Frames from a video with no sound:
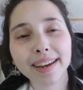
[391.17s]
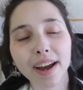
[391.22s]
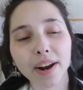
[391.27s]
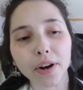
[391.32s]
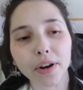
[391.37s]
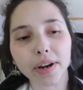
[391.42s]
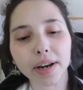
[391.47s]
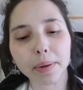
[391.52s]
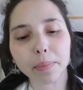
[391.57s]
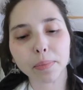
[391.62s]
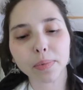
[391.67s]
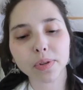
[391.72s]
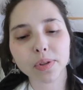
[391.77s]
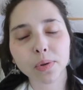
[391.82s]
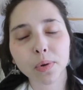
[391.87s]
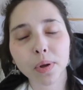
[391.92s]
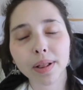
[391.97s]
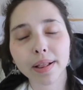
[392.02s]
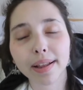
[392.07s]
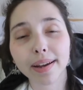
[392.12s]
Her name was
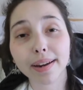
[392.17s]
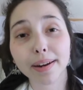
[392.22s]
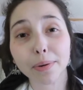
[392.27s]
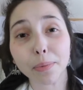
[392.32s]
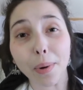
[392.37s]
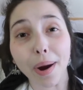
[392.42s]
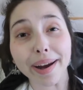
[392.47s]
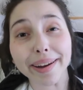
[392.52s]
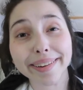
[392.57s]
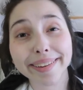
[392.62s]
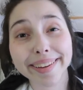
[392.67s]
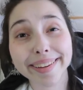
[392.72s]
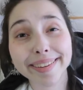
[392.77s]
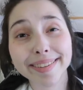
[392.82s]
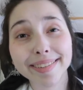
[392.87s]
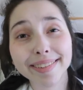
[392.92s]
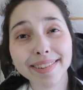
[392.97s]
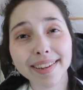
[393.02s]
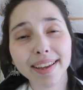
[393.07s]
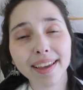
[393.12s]
Claire
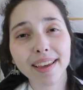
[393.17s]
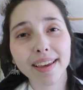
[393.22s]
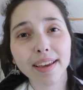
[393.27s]
Wineland.